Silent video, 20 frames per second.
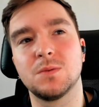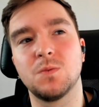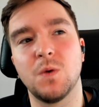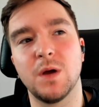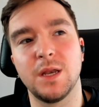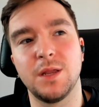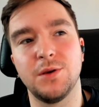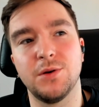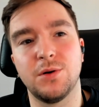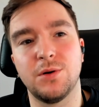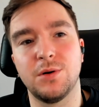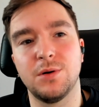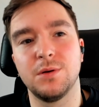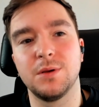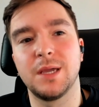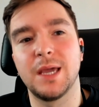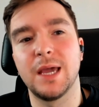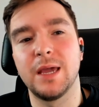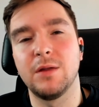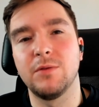when you're
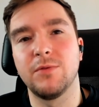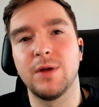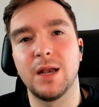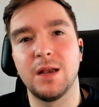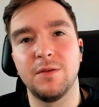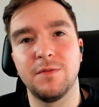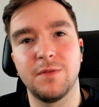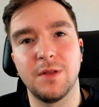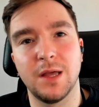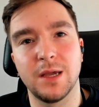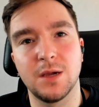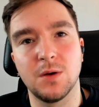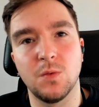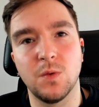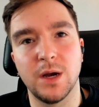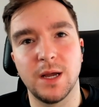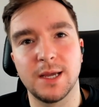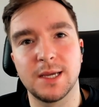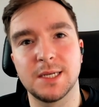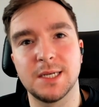getting ready for like a
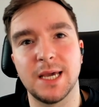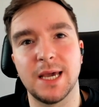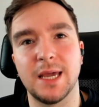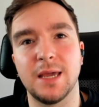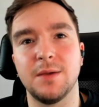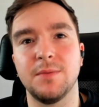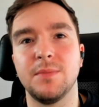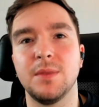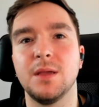work day,